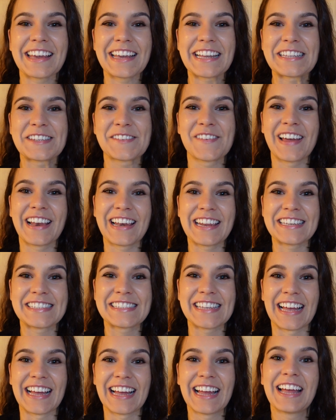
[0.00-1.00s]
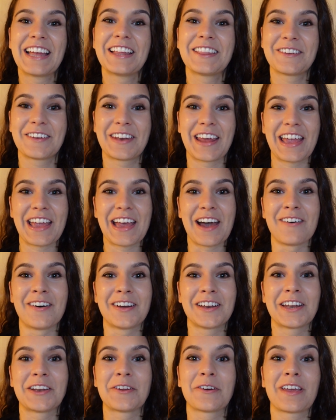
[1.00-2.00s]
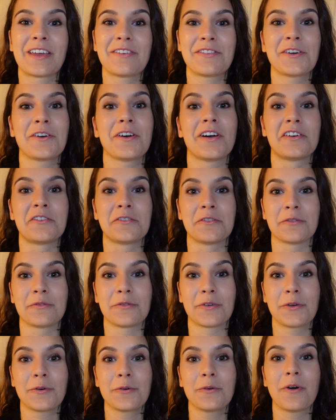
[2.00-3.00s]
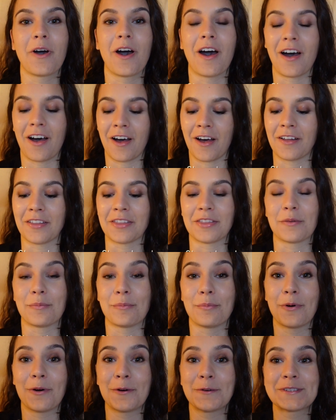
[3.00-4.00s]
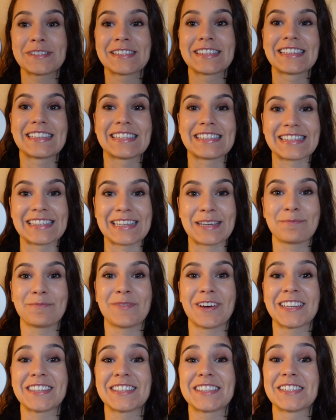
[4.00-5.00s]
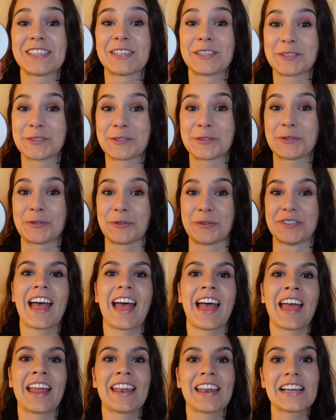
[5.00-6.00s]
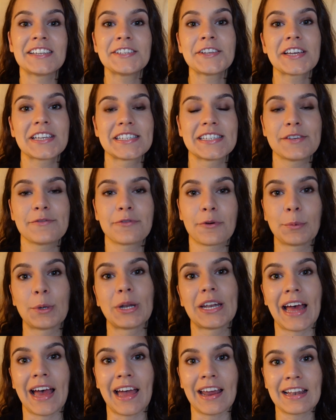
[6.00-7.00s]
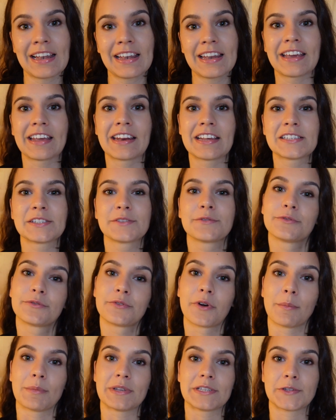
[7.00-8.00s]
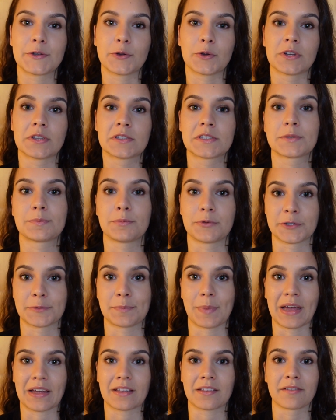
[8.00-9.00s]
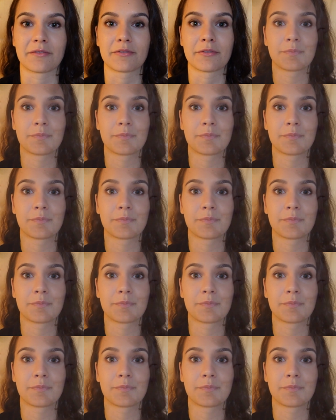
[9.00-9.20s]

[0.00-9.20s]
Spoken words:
it's my Lisa. Today I wanted to give you a review on the Bose Sleepbuds II. And as you can see from the title, it is from a student's perspective.